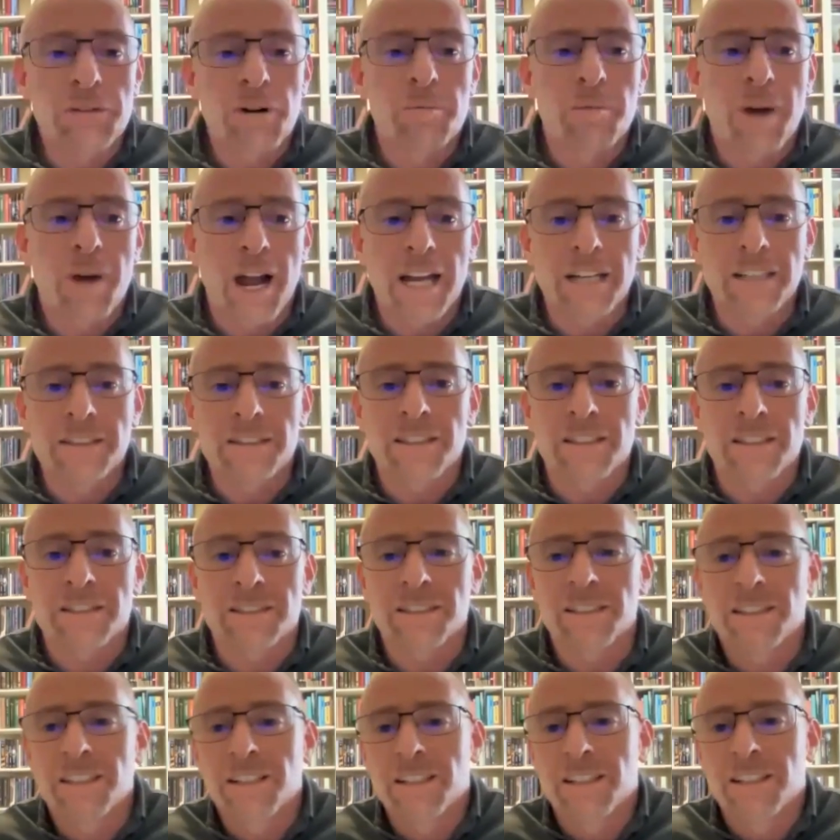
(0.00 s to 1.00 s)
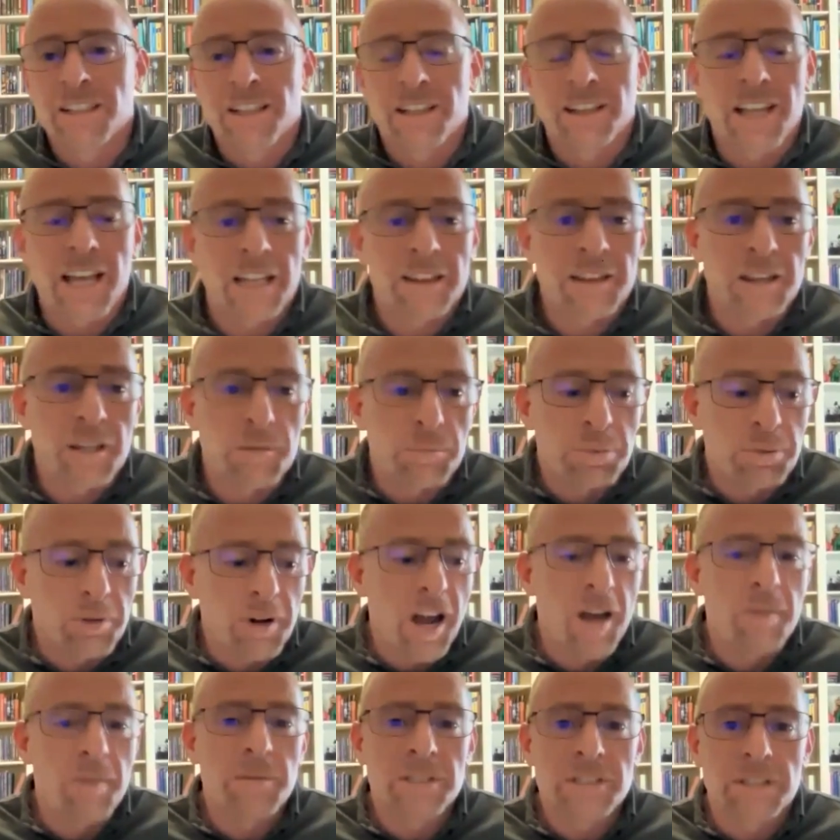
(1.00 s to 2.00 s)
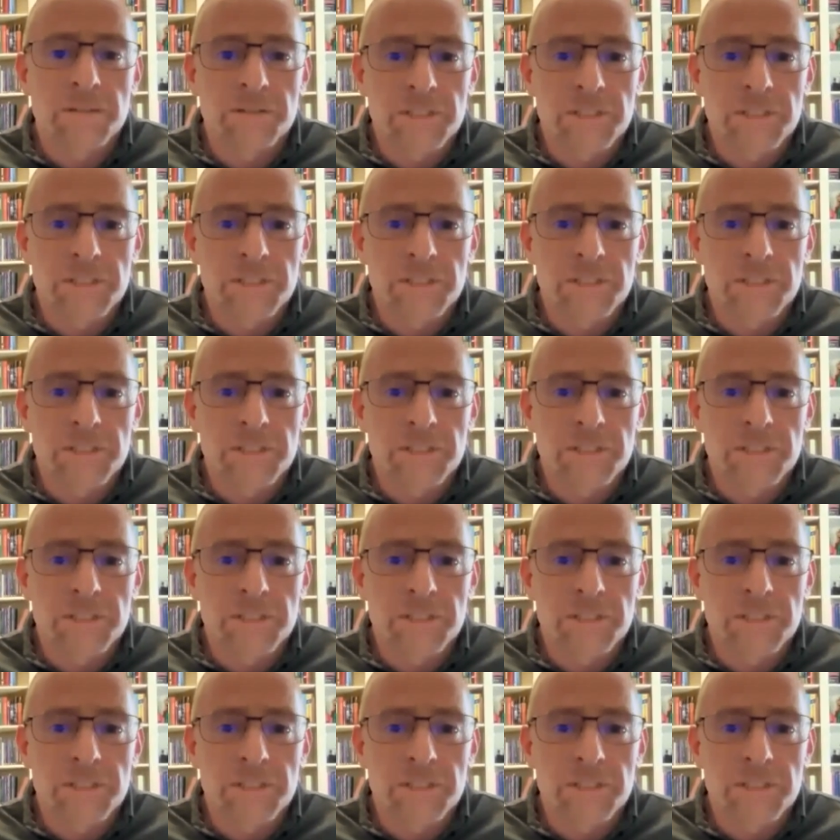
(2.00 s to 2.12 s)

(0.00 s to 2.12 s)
reminds us that the promise